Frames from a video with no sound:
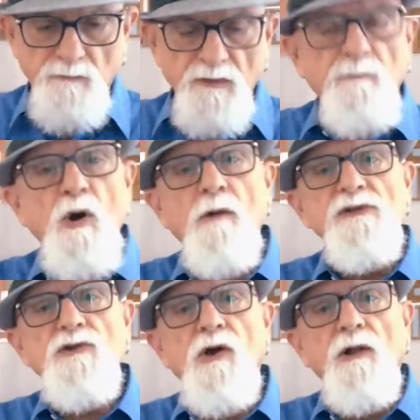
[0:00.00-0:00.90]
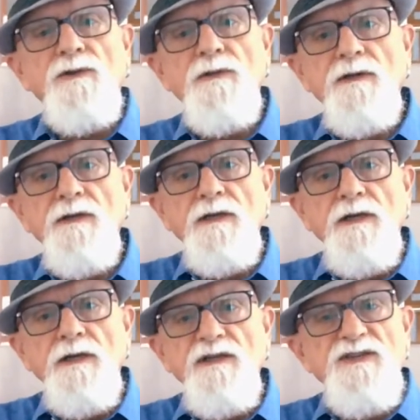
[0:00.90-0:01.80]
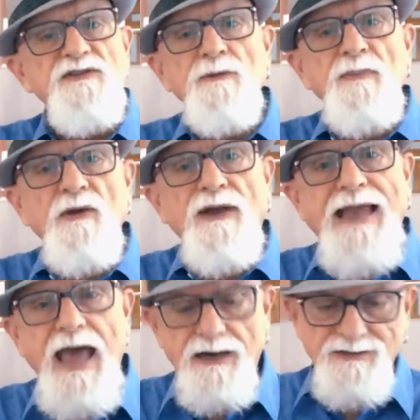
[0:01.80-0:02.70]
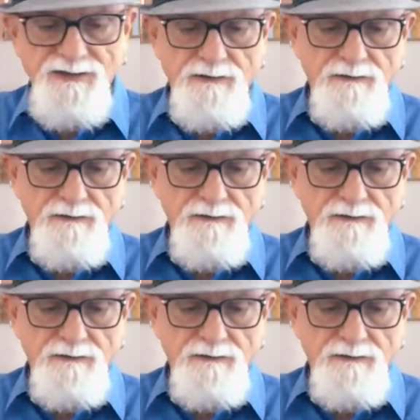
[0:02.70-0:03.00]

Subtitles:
The poem is called Disappearing Act.